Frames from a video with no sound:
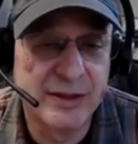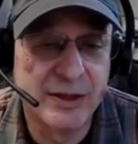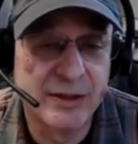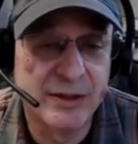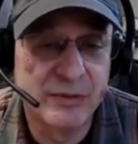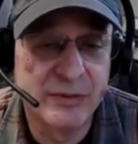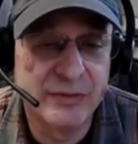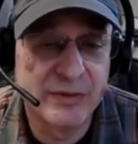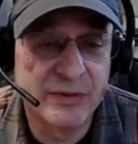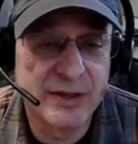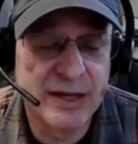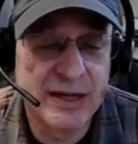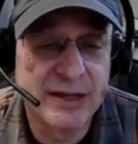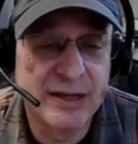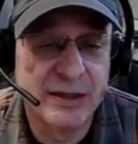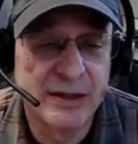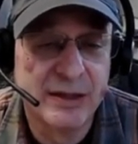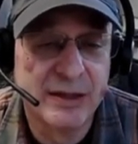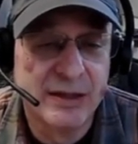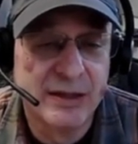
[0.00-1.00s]
We've
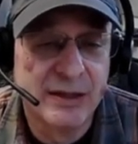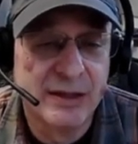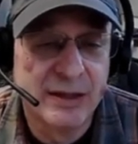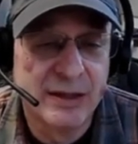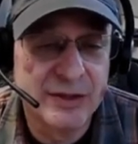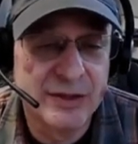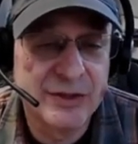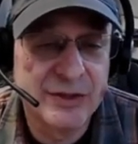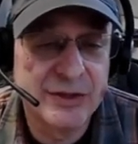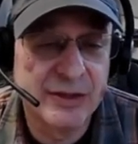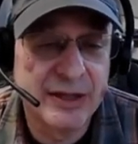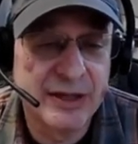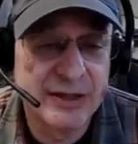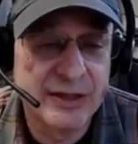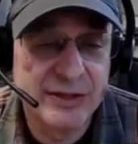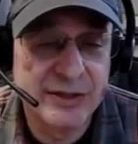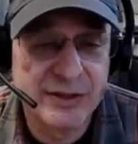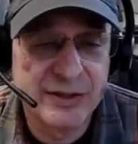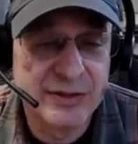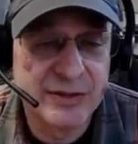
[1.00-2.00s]
got
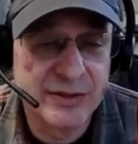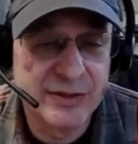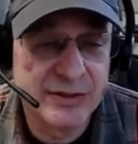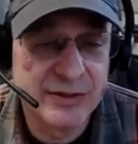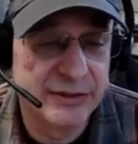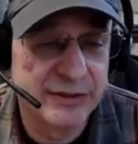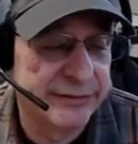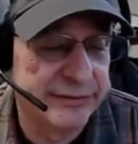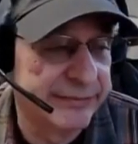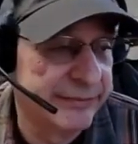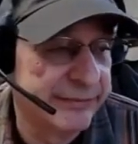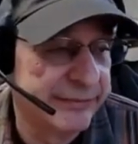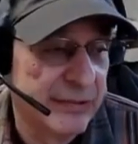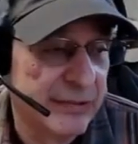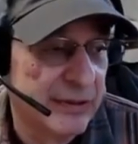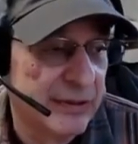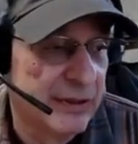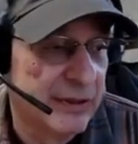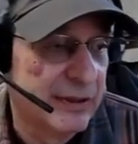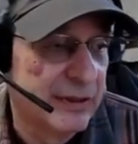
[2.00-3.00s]
installations in
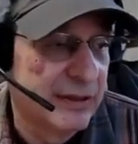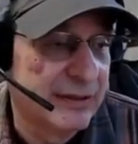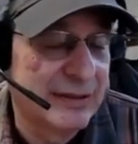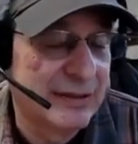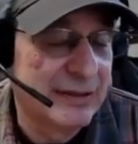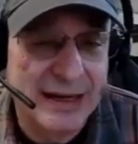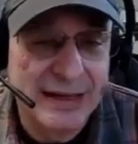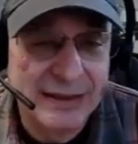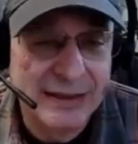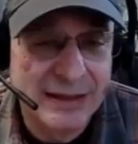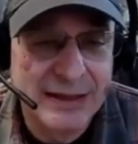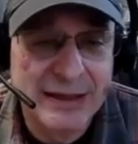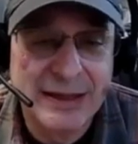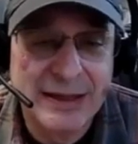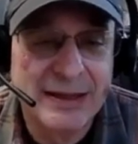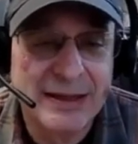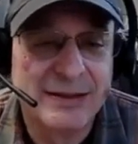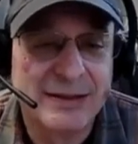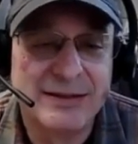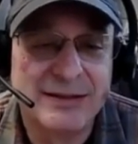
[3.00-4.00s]

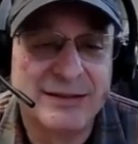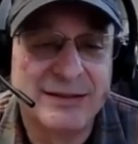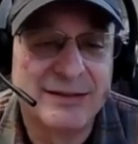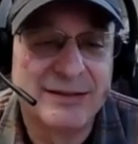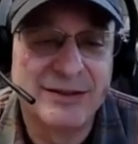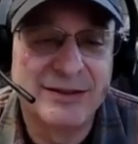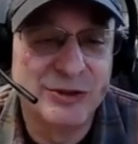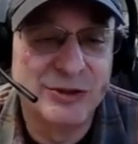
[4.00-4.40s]
Thailand,